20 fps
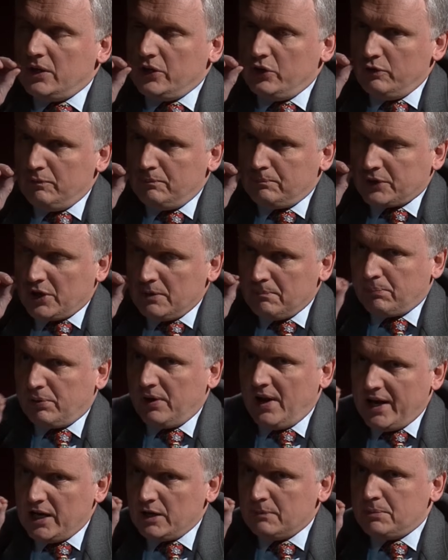You've
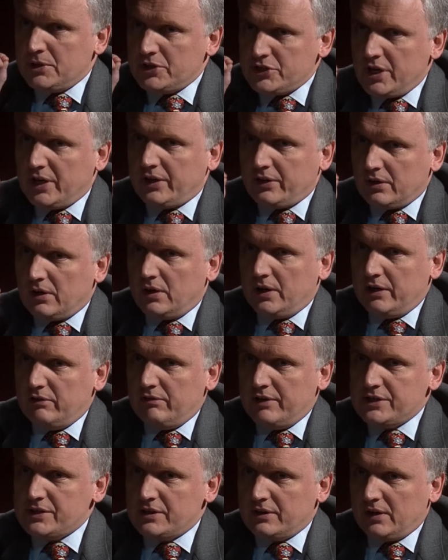complained particularly
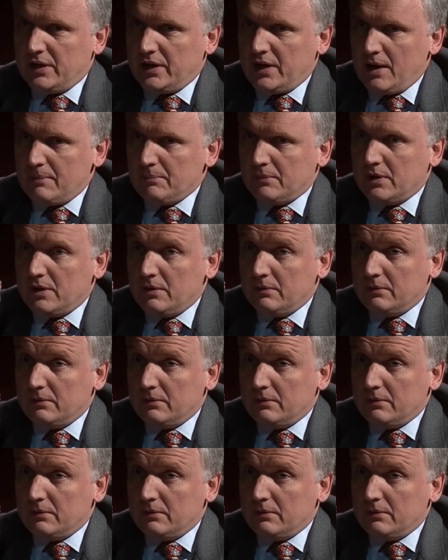recently, and I'm